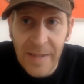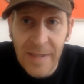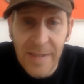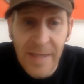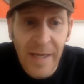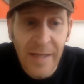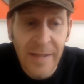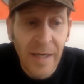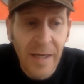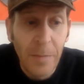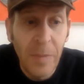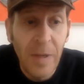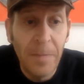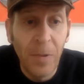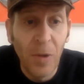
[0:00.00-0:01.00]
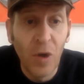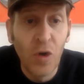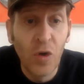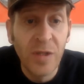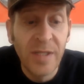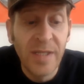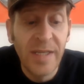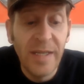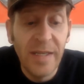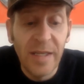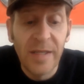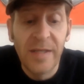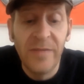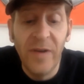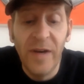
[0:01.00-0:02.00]
Is that people could see
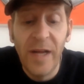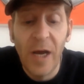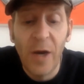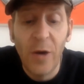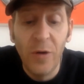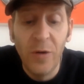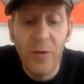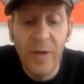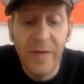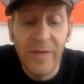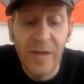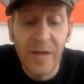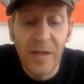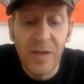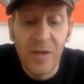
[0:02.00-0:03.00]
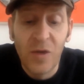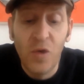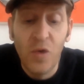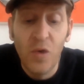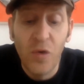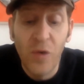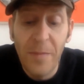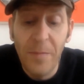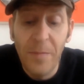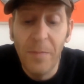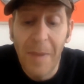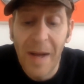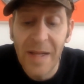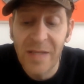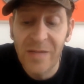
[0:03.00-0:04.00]
this video even two, three
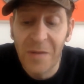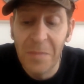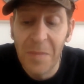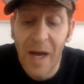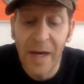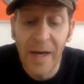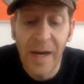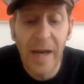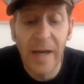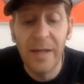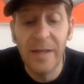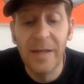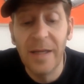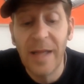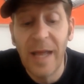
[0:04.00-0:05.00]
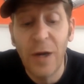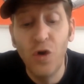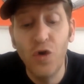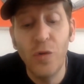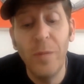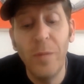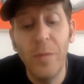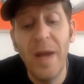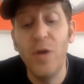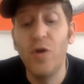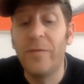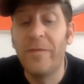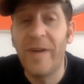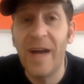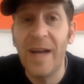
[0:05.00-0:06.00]
months from now, and they could remember
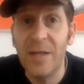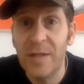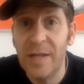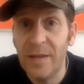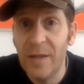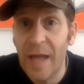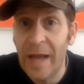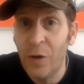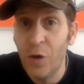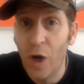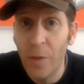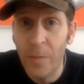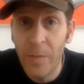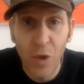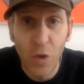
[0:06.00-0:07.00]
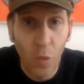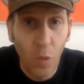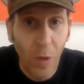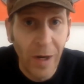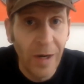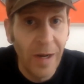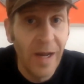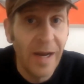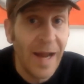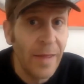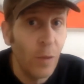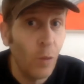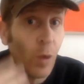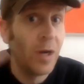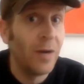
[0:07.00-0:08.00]
your face, and they could open your one
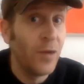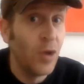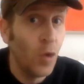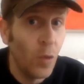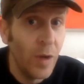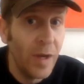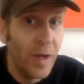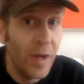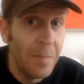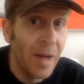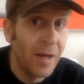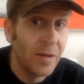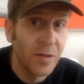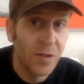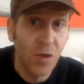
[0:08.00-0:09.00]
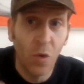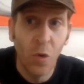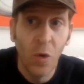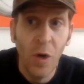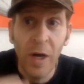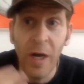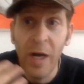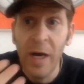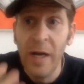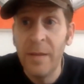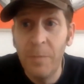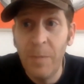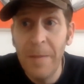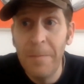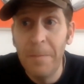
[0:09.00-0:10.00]
another one of your emails, or
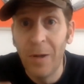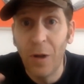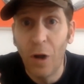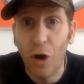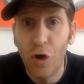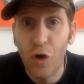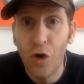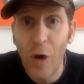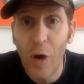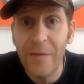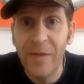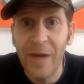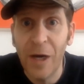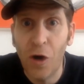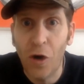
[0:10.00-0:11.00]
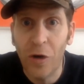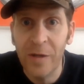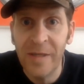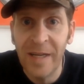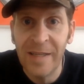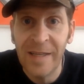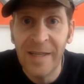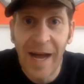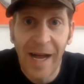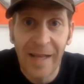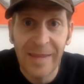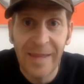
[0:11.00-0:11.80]
people are craving content out